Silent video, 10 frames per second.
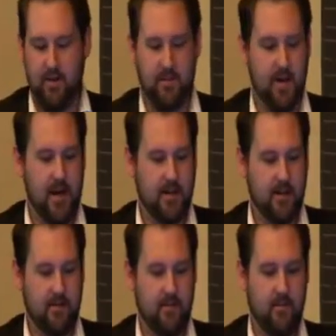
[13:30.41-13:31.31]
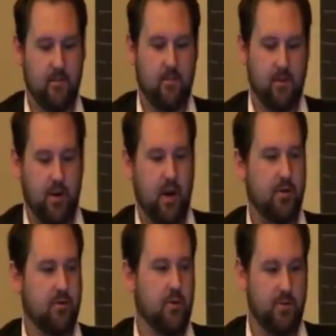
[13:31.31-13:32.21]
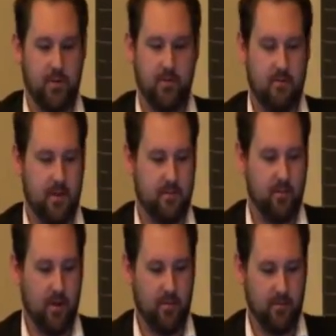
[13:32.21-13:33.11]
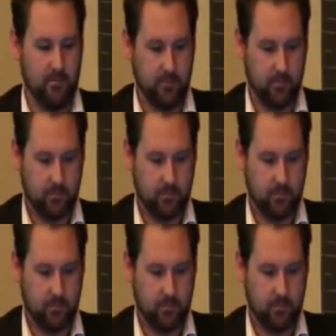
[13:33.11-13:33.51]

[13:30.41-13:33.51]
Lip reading: the information to those groups that's relevant.